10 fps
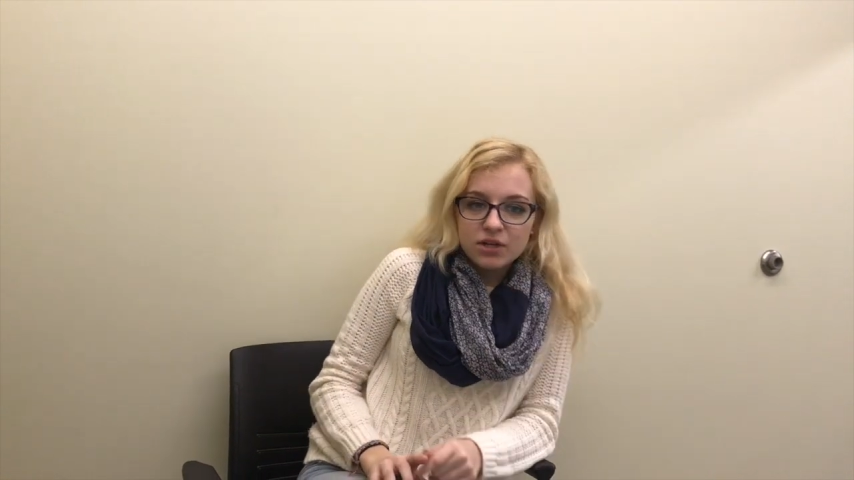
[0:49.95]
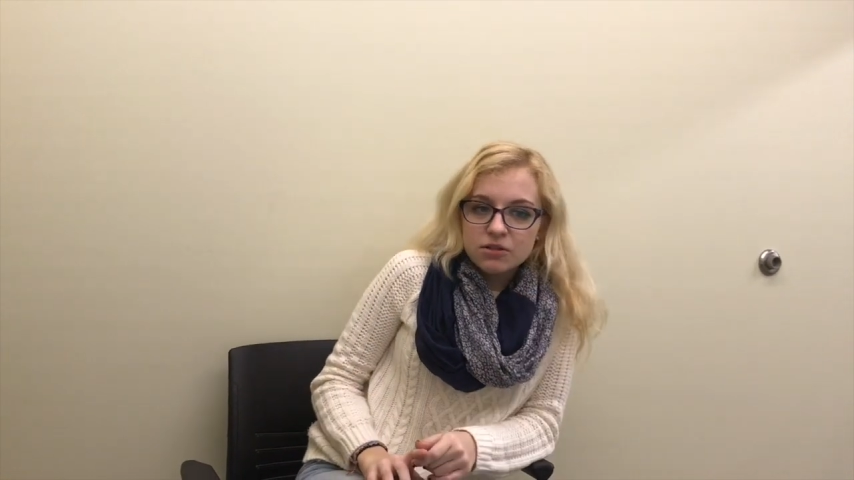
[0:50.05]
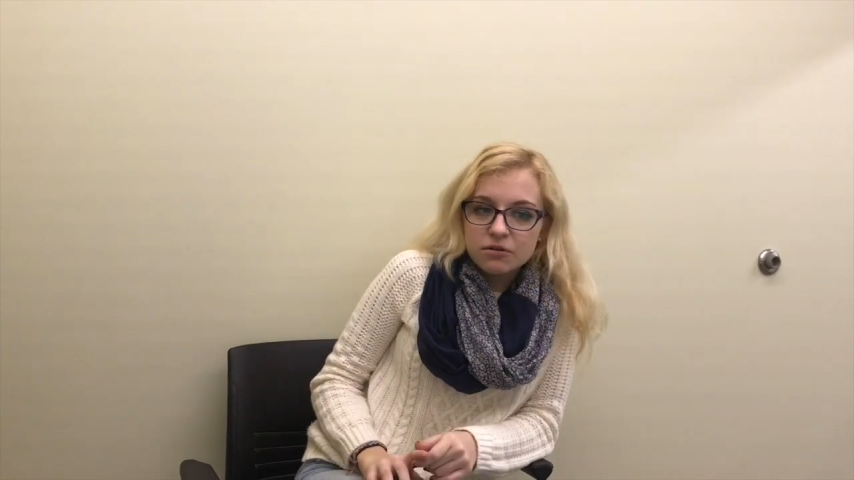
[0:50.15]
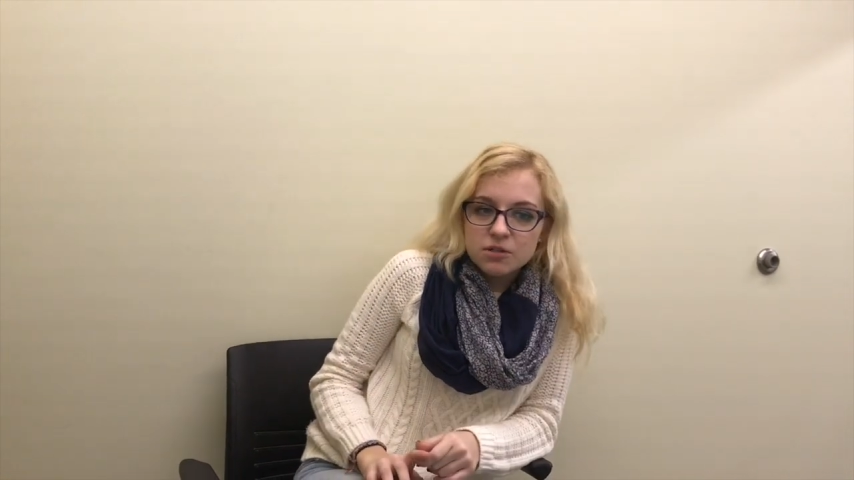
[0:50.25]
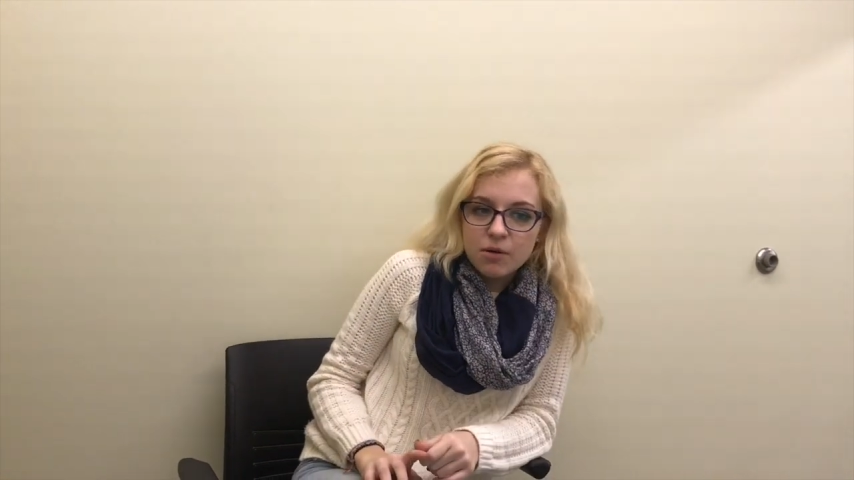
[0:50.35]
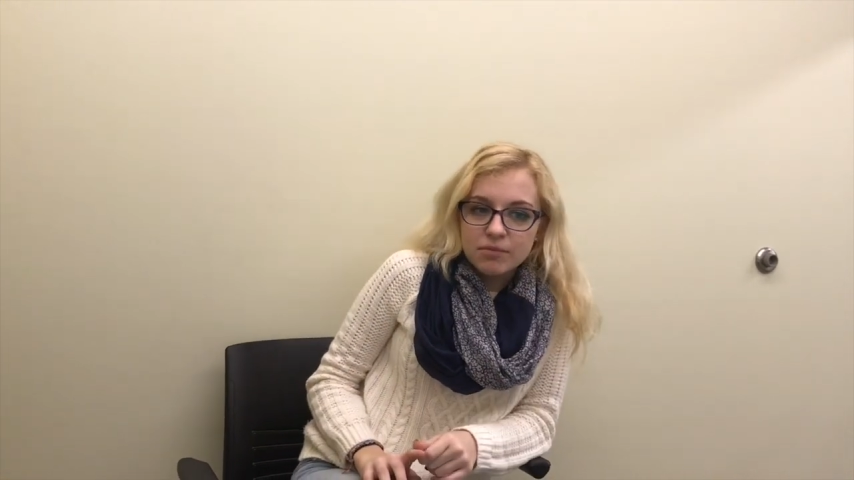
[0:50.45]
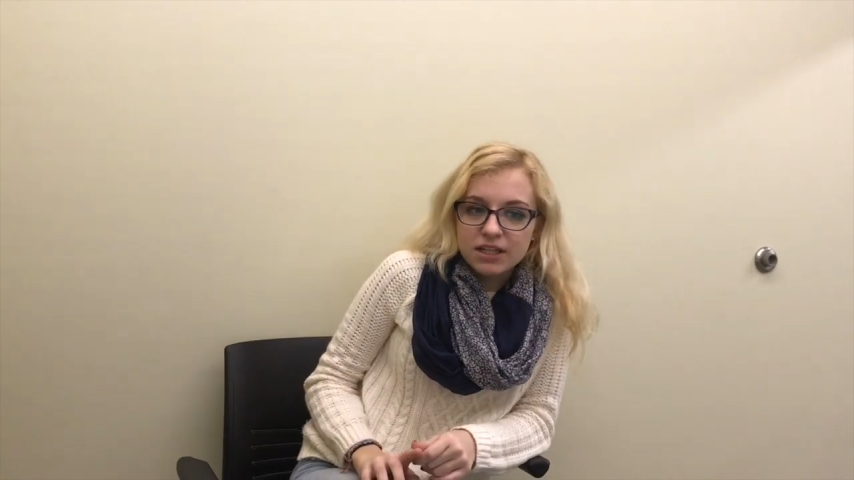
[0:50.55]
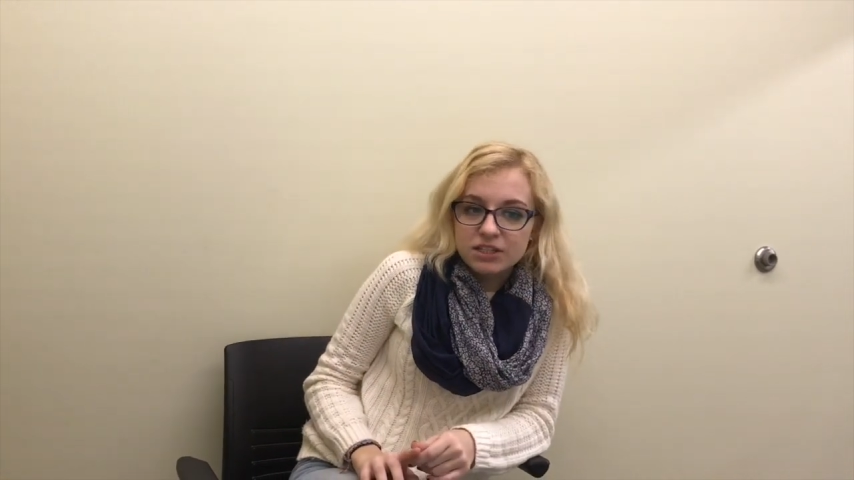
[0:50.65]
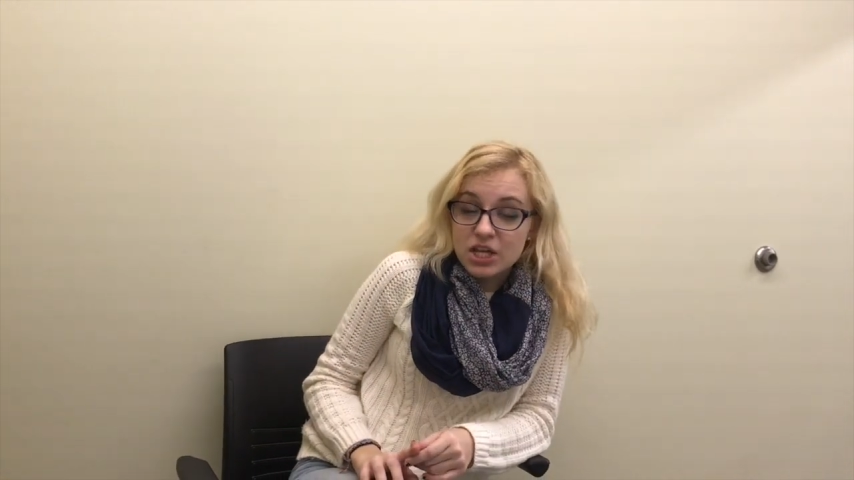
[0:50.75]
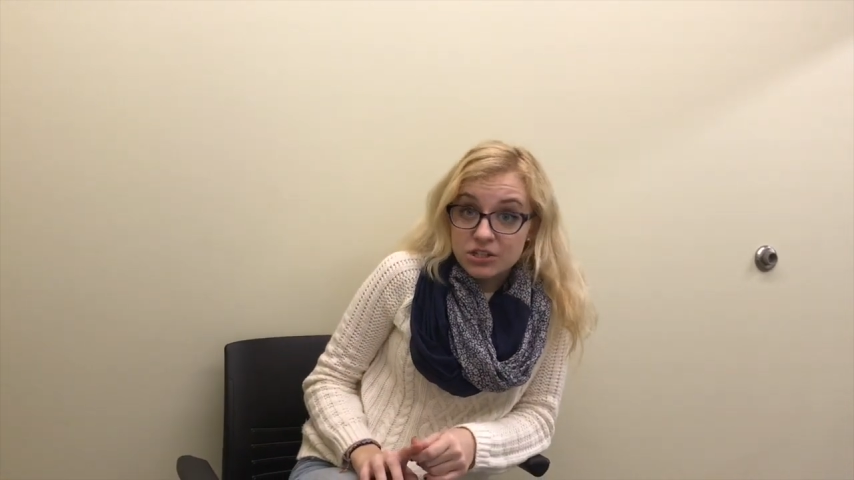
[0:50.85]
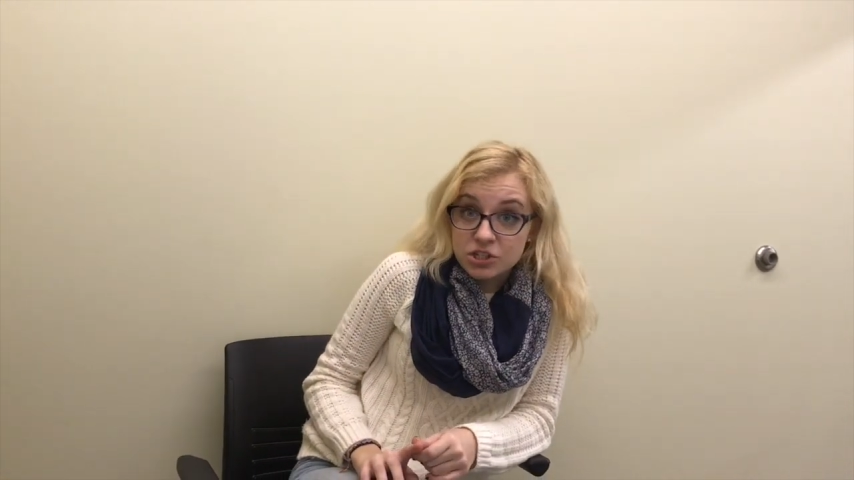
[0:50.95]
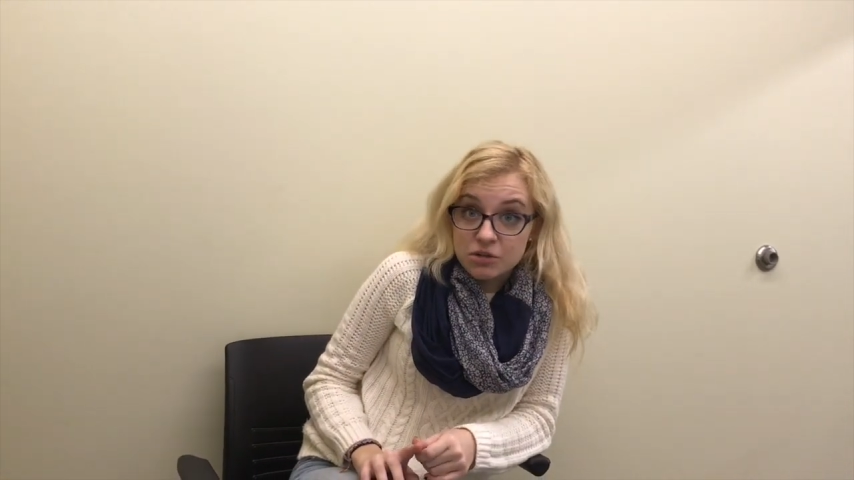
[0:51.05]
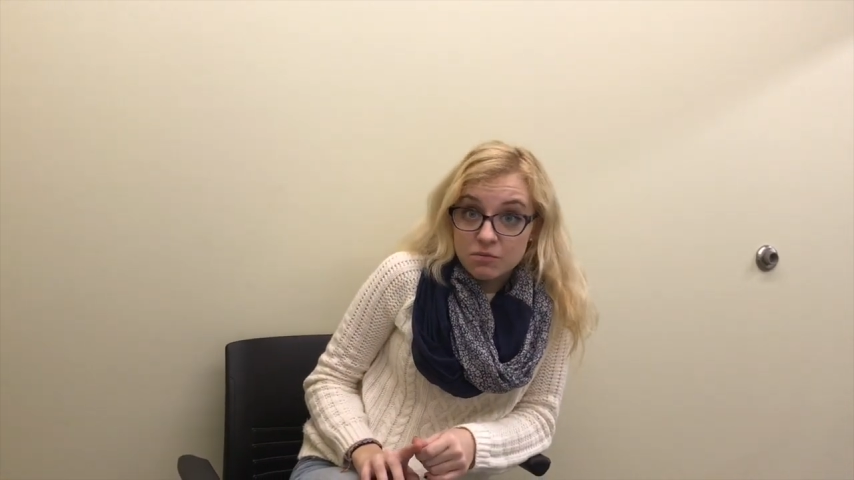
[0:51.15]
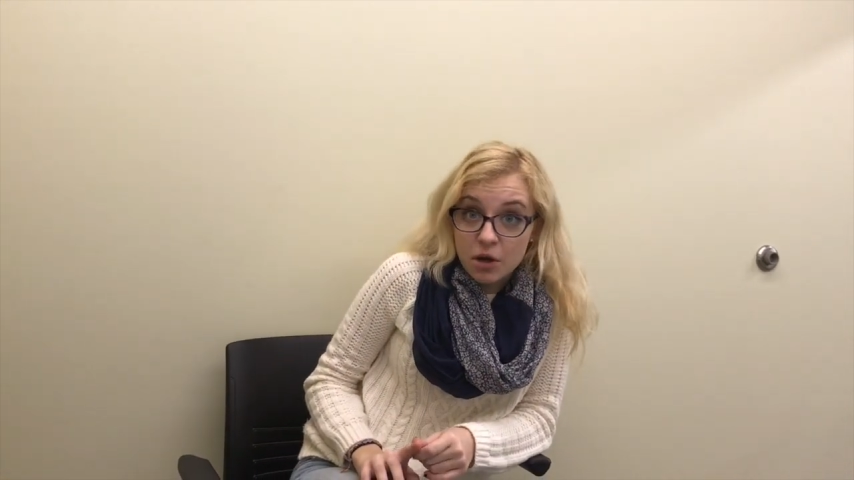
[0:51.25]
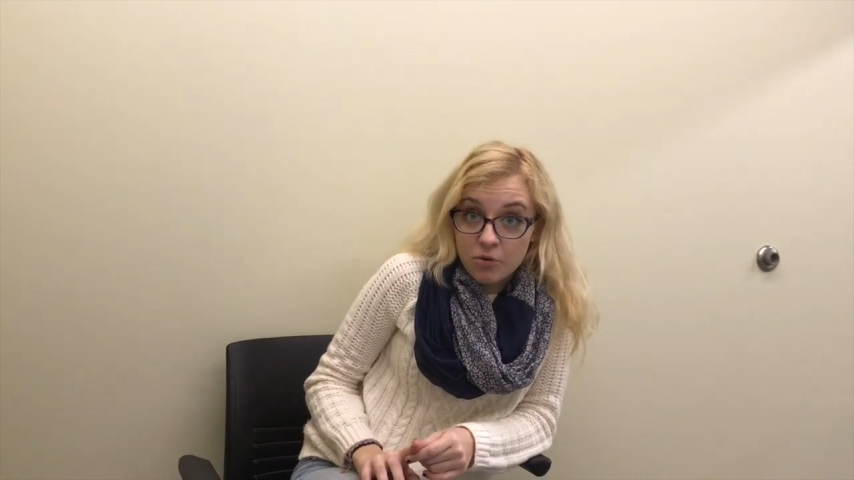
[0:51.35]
resource mobilization